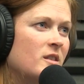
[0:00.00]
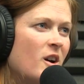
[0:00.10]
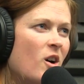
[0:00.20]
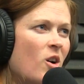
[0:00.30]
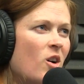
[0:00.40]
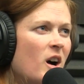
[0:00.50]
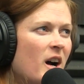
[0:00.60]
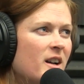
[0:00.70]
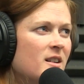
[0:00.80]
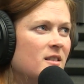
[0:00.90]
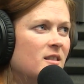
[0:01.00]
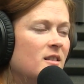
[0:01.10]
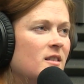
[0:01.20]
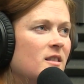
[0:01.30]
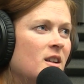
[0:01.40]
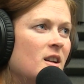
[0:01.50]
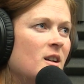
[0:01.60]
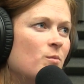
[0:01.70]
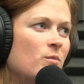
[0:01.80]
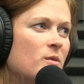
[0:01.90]
No, I
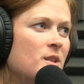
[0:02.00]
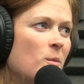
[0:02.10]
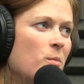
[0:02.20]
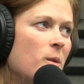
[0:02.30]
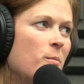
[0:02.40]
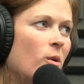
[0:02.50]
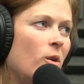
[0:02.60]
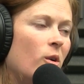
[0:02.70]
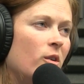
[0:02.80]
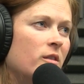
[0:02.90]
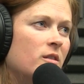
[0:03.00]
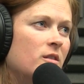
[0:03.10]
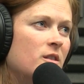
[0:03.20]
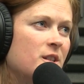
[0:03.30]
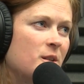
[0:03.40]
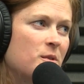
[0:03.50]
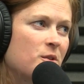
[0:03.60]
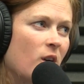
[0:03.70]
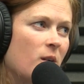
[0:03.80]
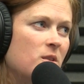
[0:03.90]
some people
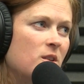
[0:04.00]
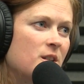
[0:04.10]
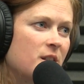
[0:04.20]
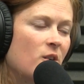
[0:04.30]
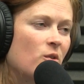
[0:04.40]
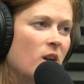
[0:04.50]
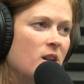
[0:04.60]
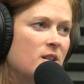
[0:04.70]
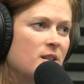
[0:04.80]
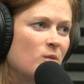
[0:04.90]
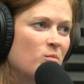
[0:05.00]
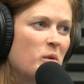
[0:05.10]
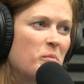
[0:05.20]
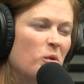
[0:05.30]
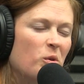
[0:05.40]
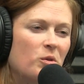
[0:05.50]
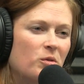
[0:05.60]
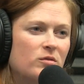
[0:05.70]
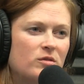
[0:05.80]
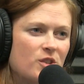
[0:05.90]
subscribe to this outright. Some
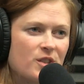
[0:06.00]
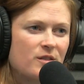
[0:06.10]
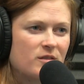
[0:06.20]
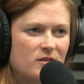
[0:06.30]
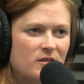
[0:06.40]
people just